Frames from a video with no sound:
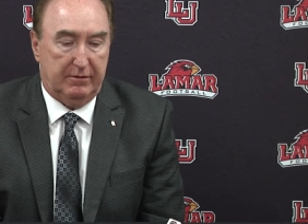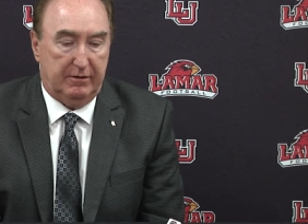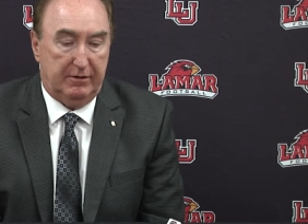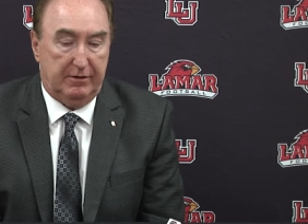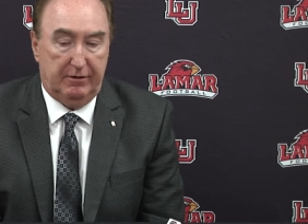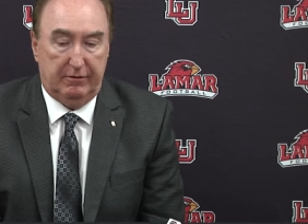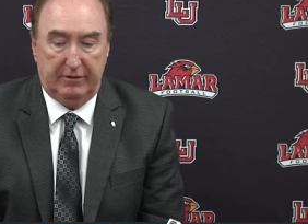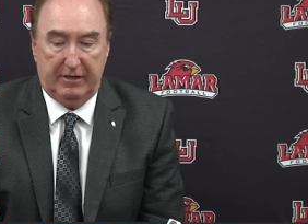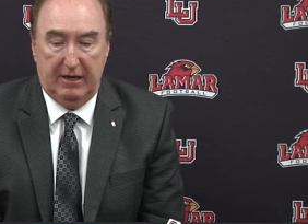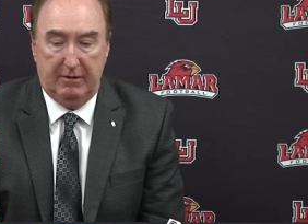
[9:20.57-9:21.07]

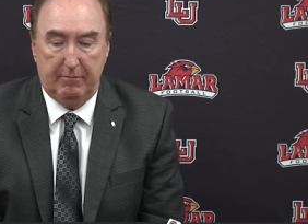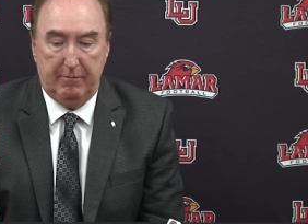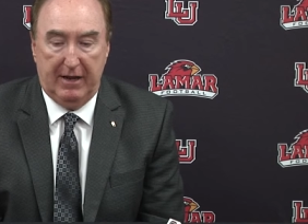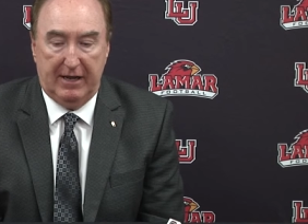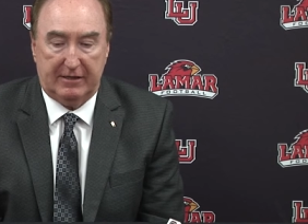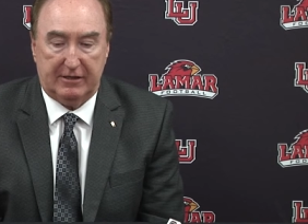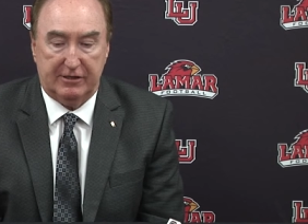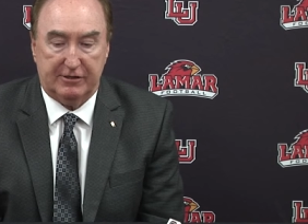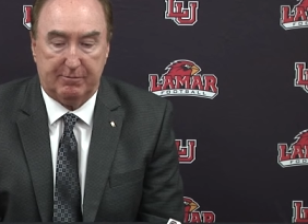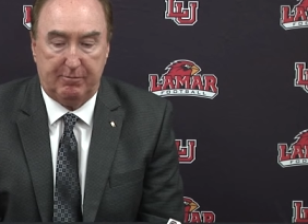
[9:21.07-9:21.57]
you know, getting
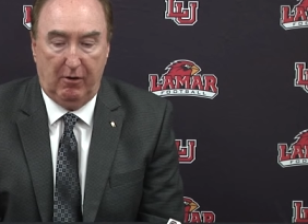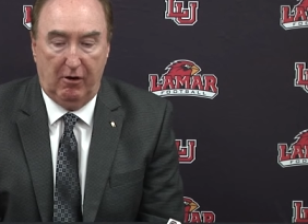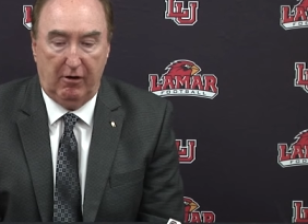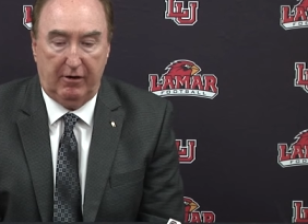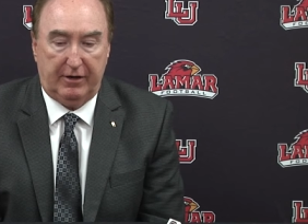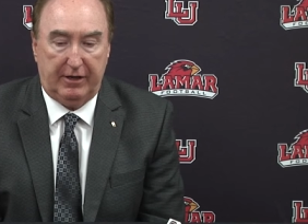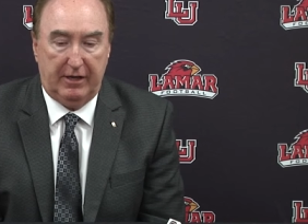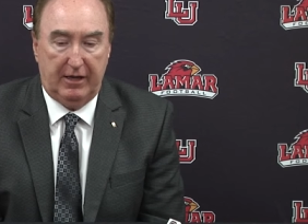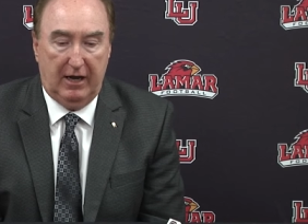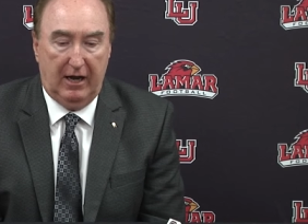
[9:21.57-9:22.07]
back to
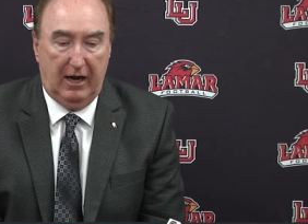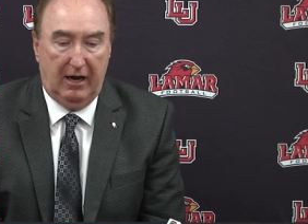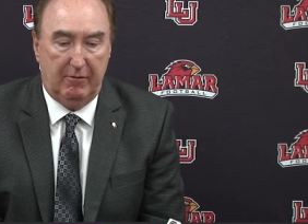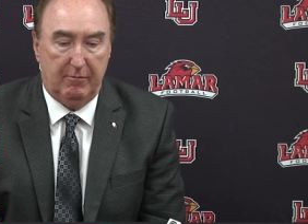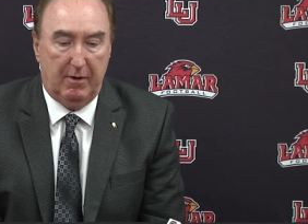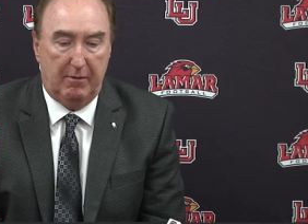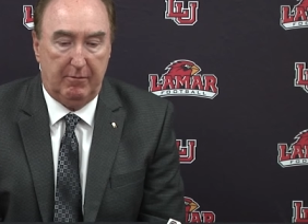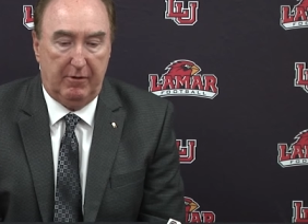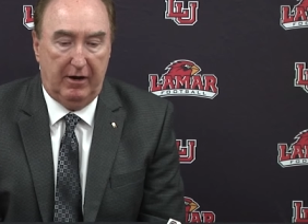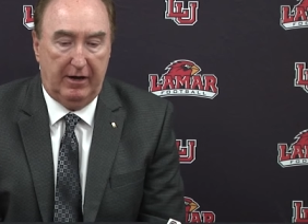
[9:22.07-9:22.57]
Sparky, I, I
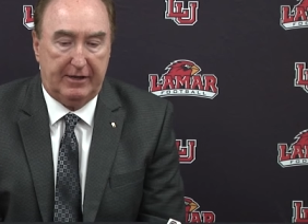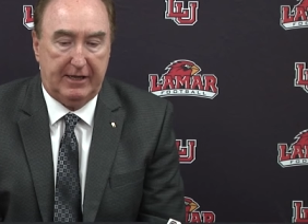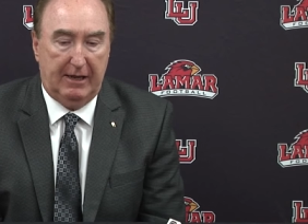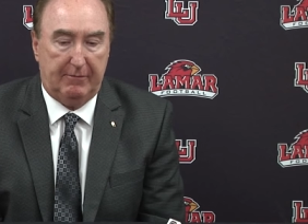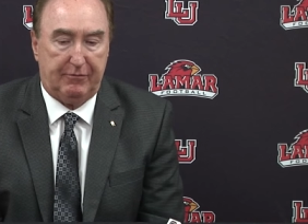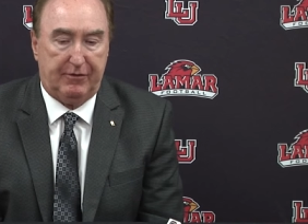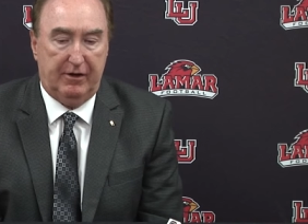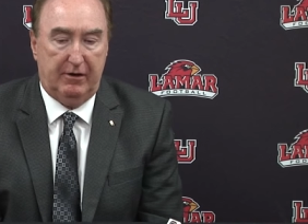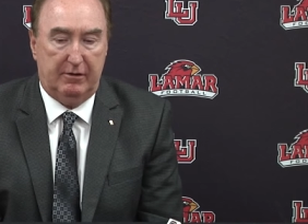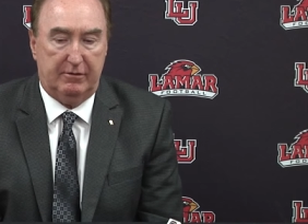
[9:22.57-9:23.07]
remember I
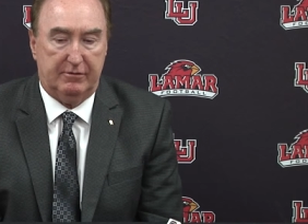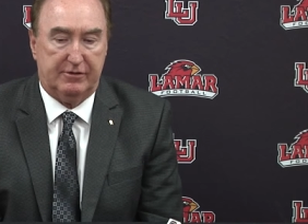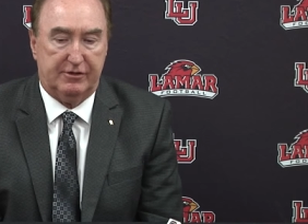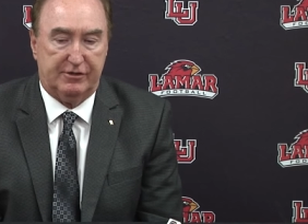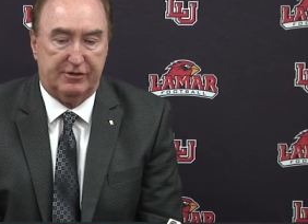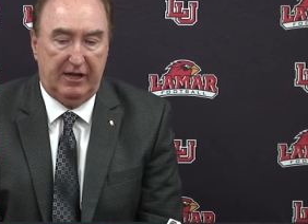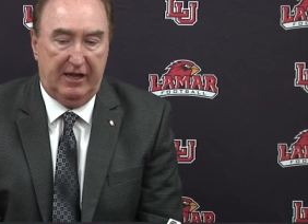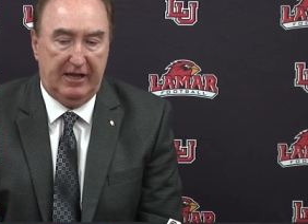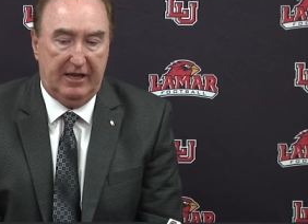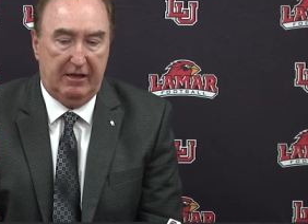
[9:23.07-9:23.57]
kept on
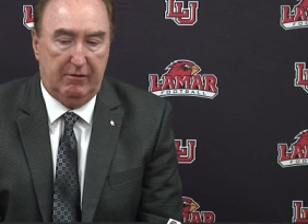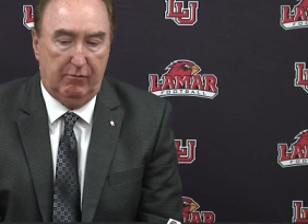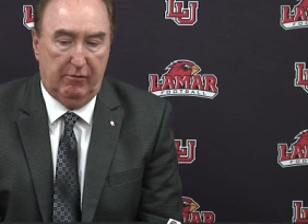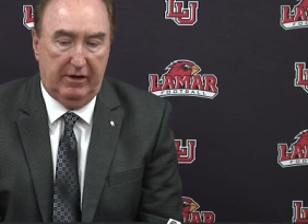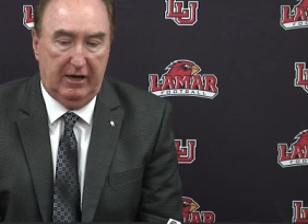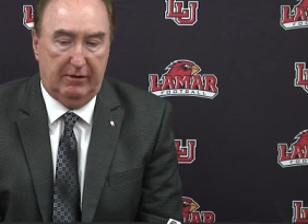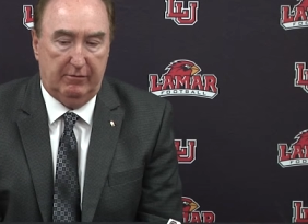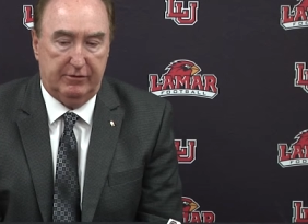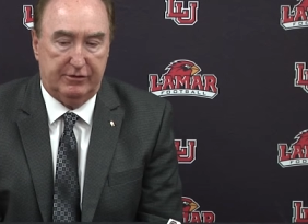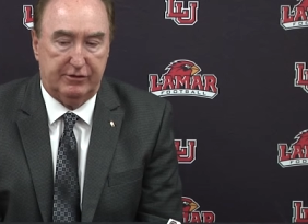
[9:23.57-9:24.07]
saying
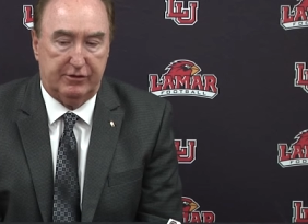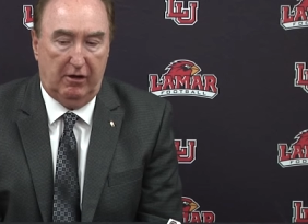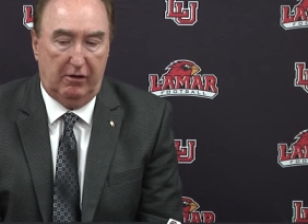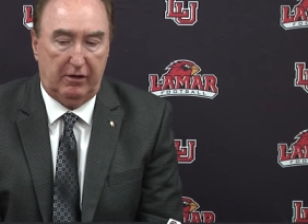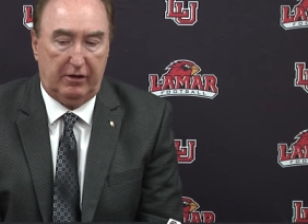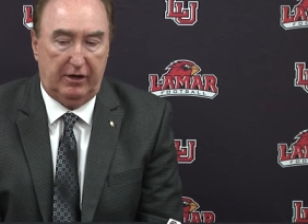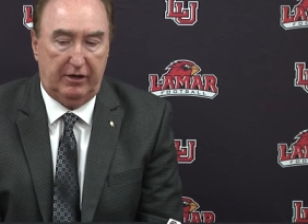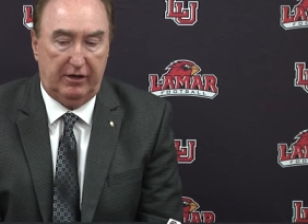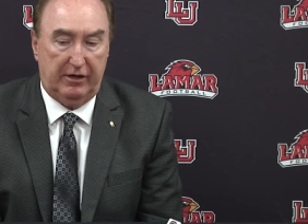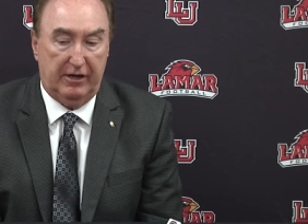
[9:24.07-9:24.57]
when I was
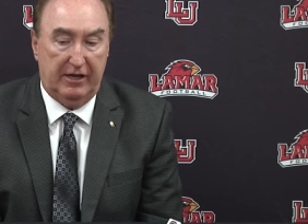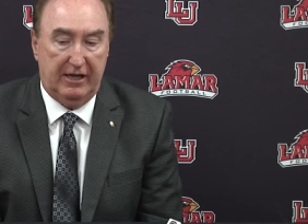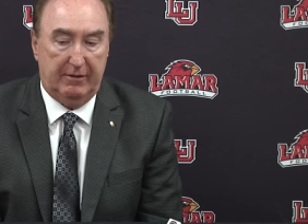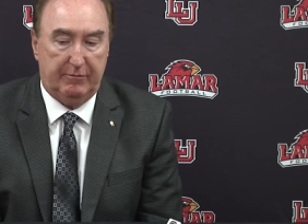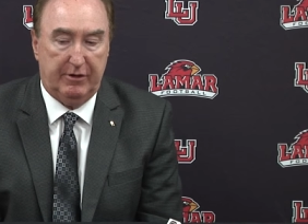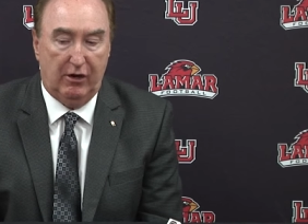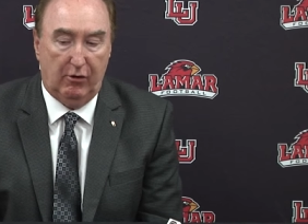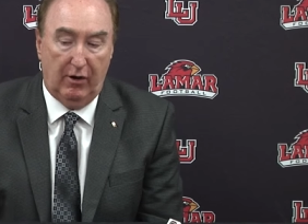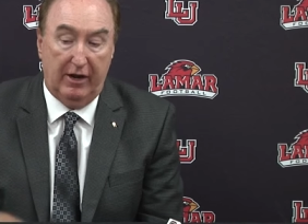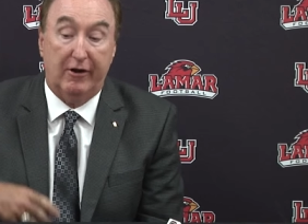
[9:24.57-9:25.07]
talking to him,
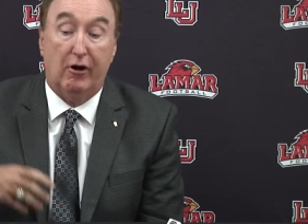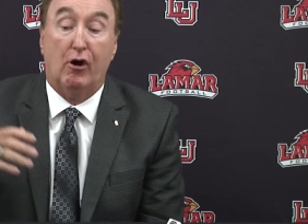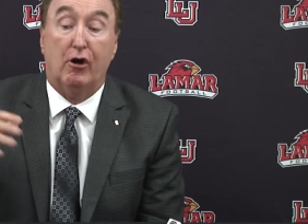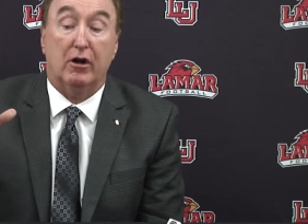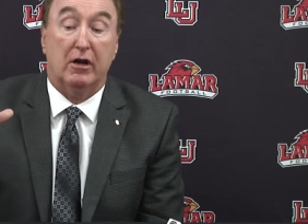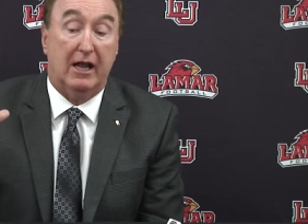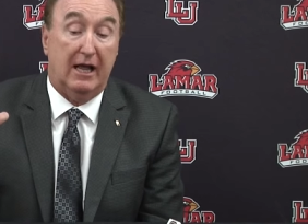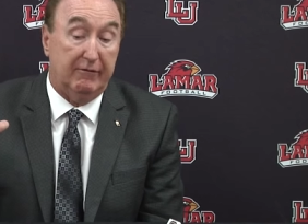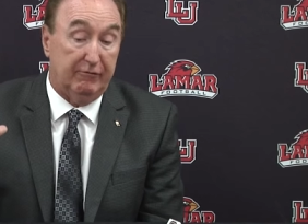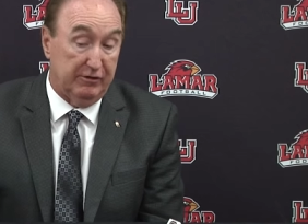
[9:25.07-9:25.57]
you know, at our
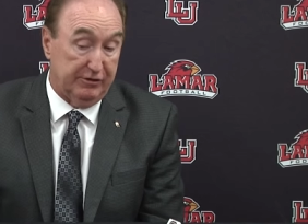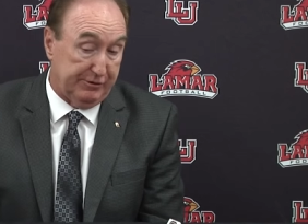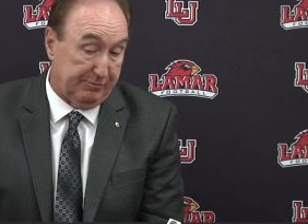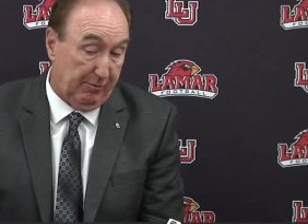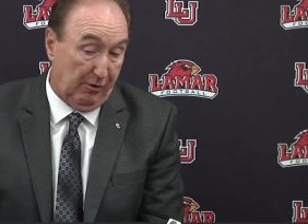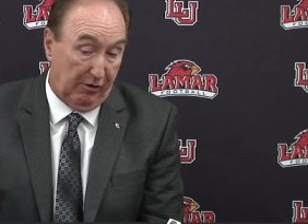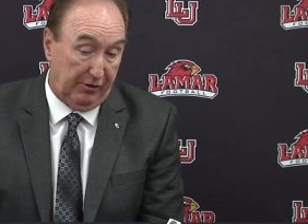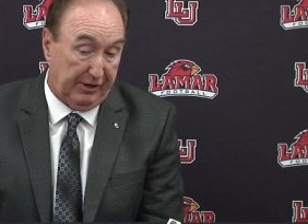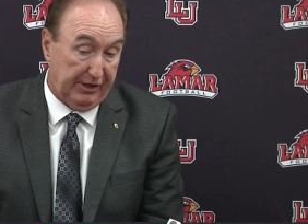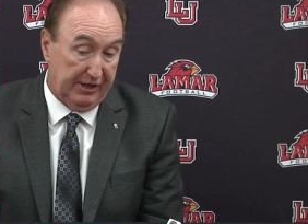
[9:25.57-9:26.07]
level,
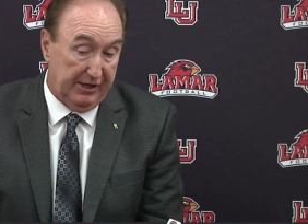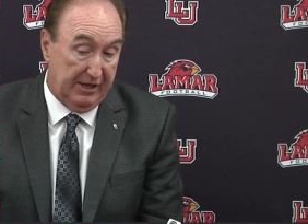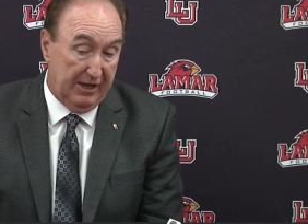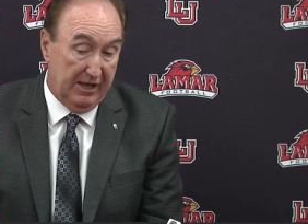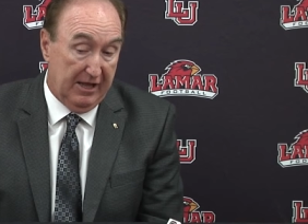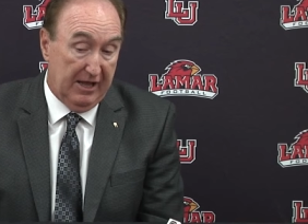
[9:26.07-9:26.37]
Sparky